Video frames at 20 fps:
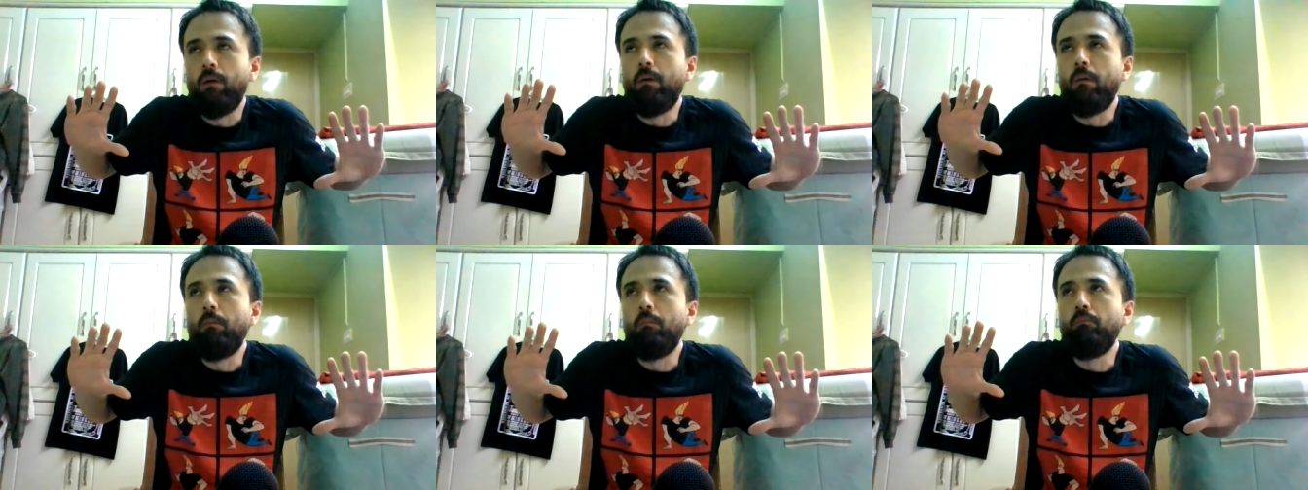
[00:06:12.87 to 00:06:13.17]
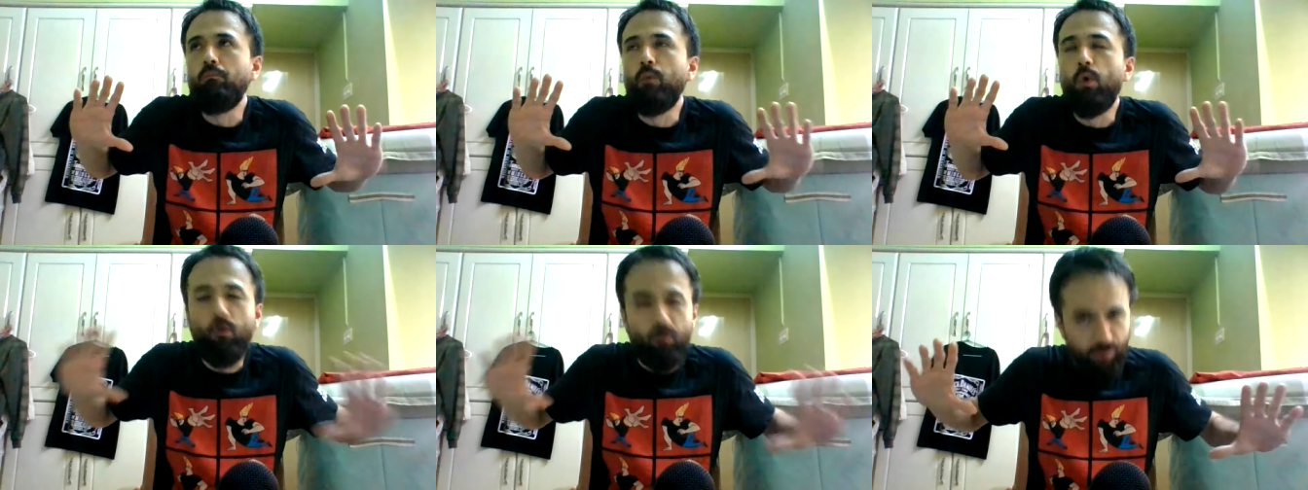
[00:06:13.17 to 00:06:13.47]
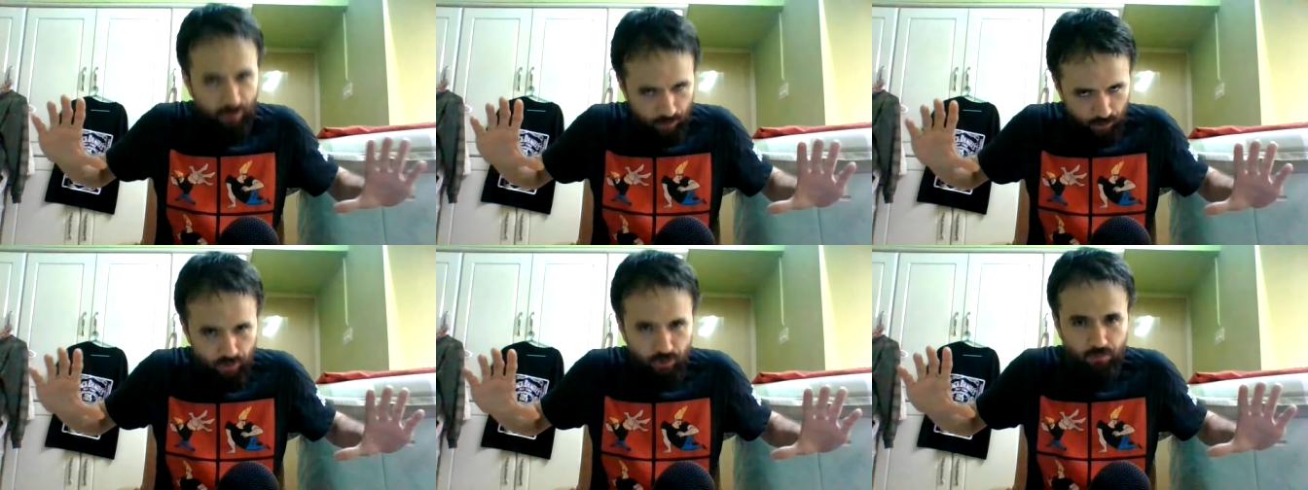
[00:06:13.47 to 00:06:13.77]

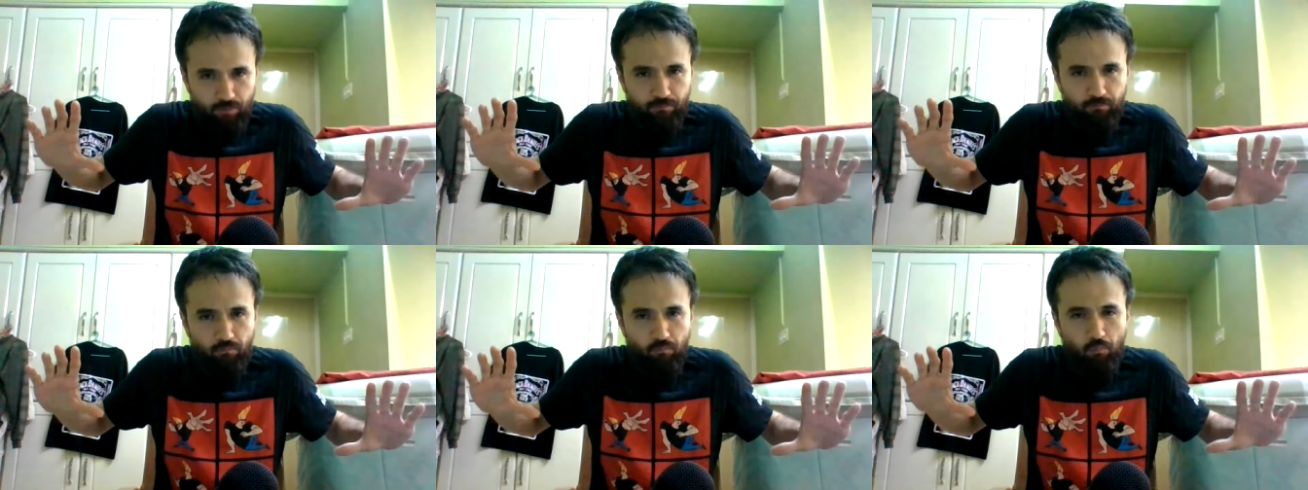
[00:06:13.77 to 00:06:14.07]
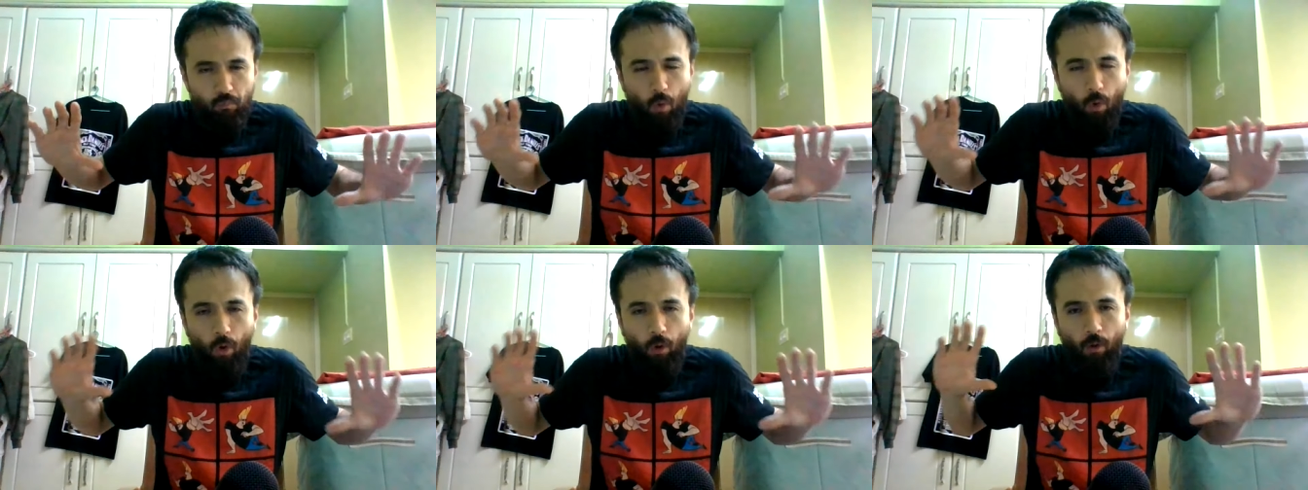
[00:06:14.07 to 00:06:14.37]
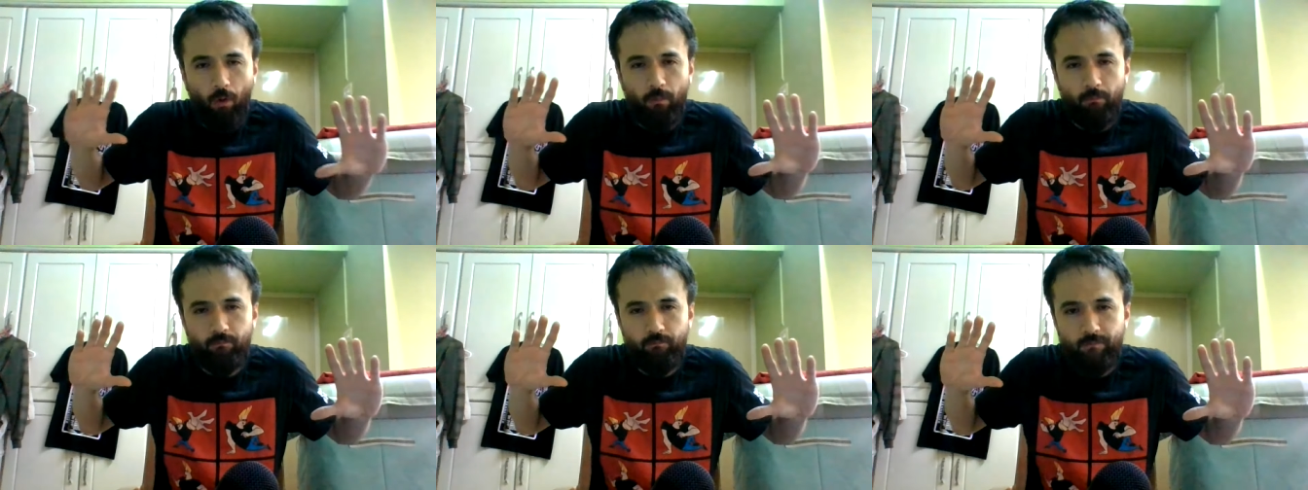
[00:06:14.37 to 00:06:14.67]
movies
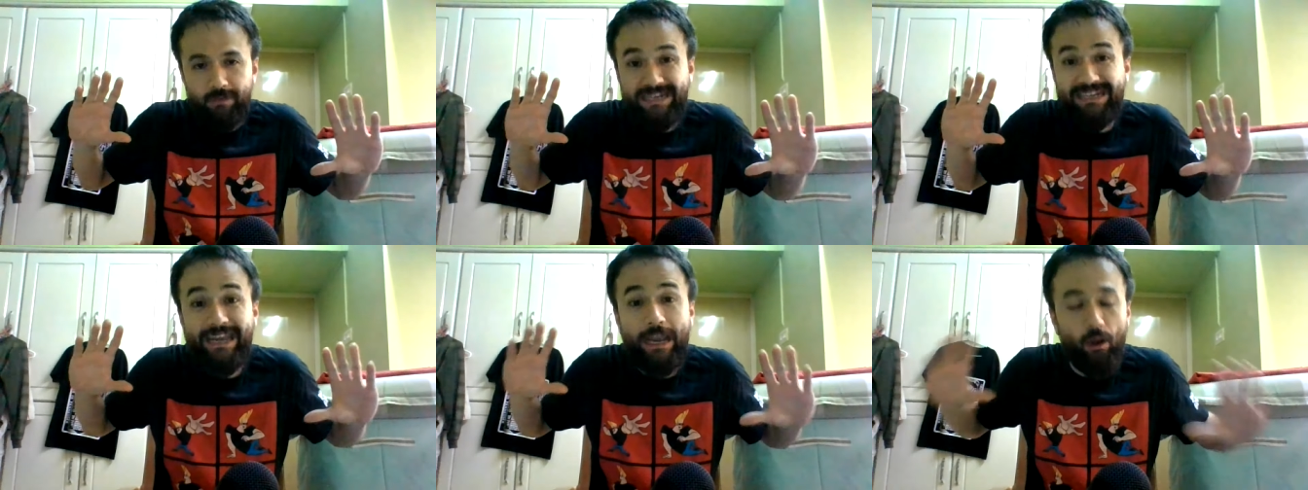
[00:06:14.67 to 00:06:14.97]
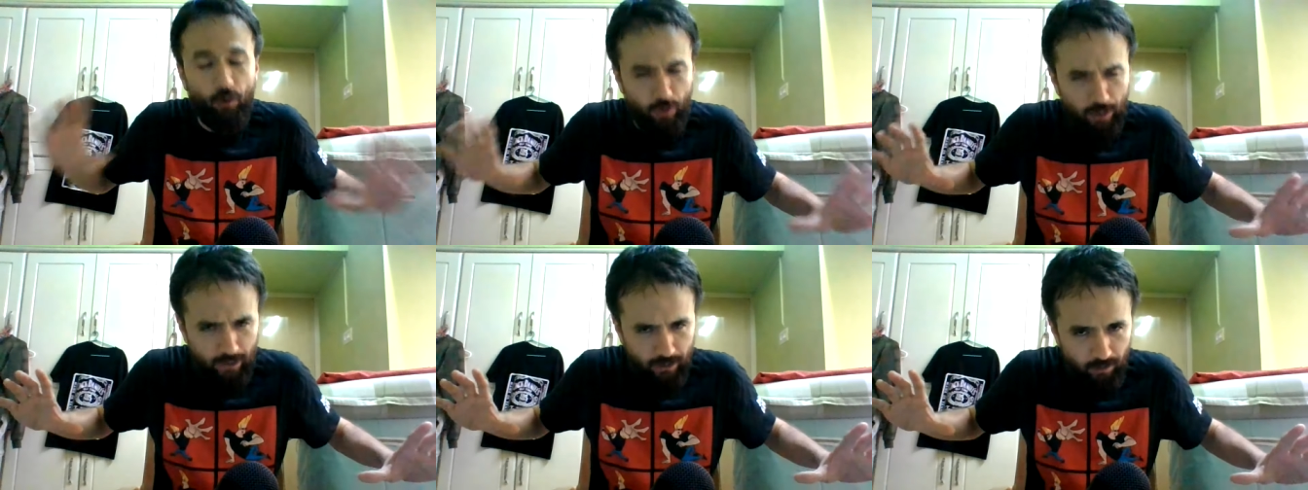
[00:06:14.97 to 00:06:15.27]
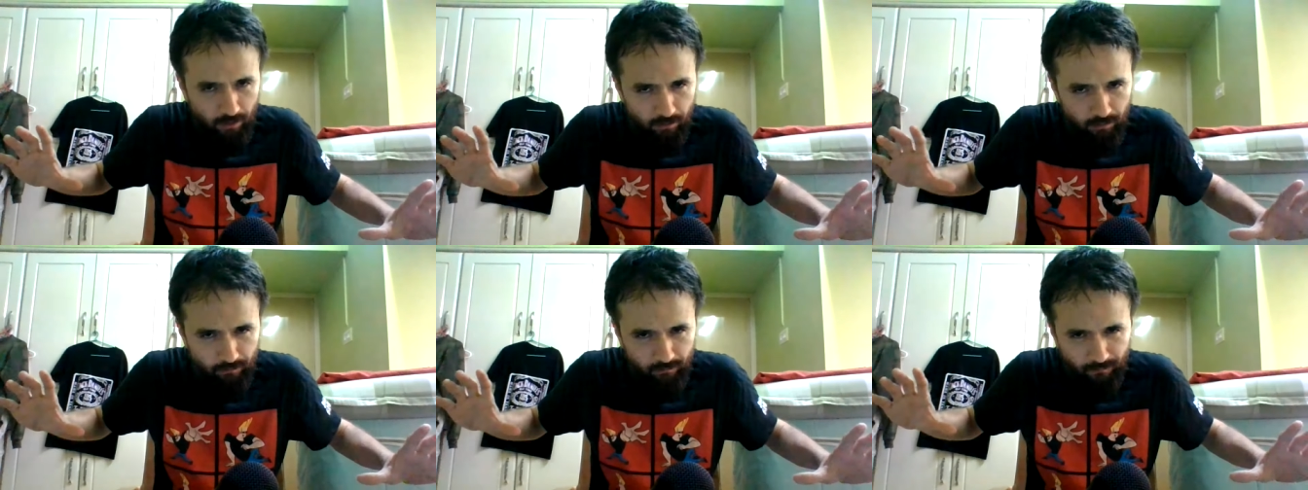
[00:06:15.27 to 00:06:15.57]
are
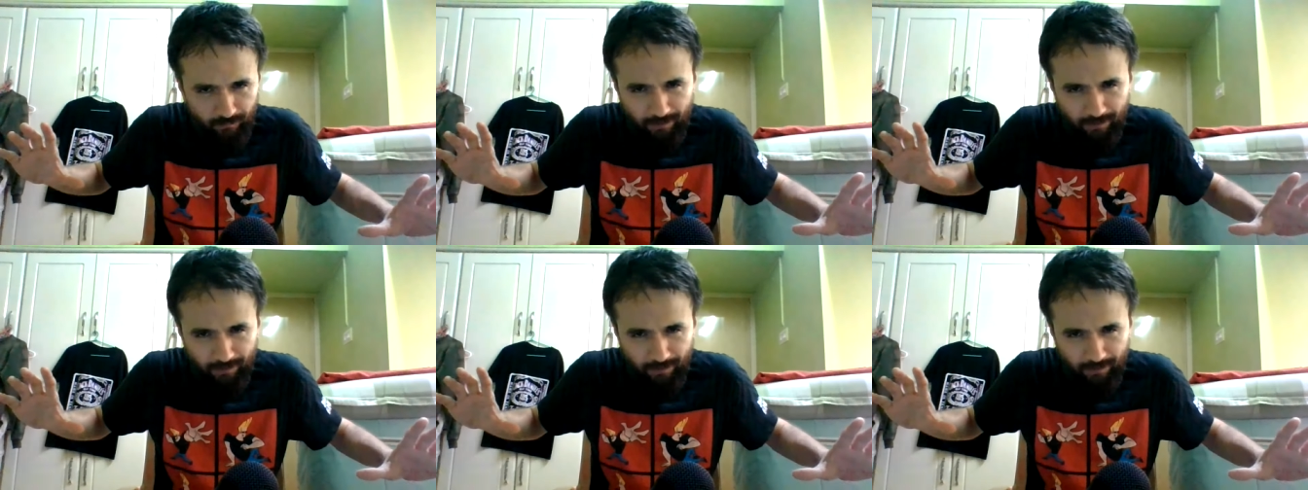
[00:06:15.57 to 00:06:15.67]
narrated.